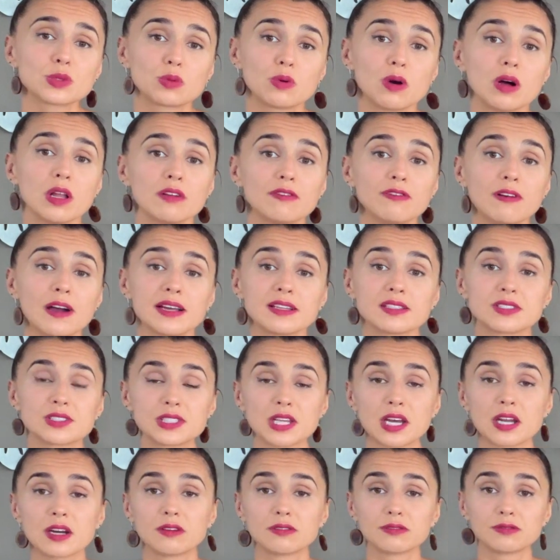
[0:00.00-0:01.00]
qualify
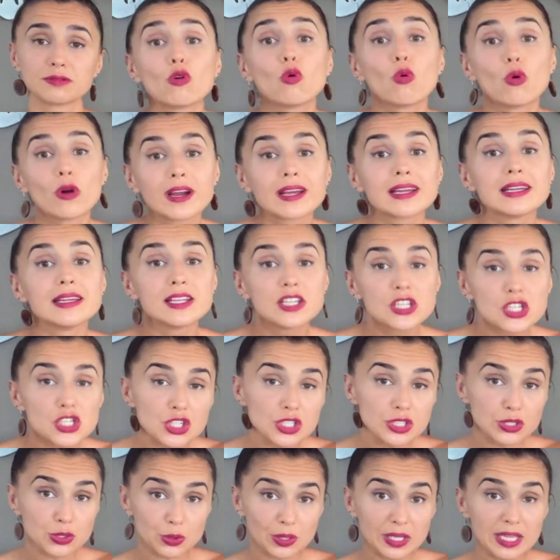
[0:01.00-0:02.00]
instead of or in
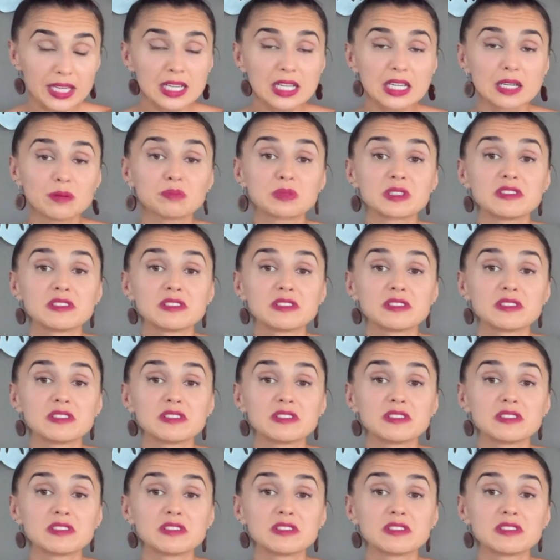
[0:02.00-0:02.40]
addition to income,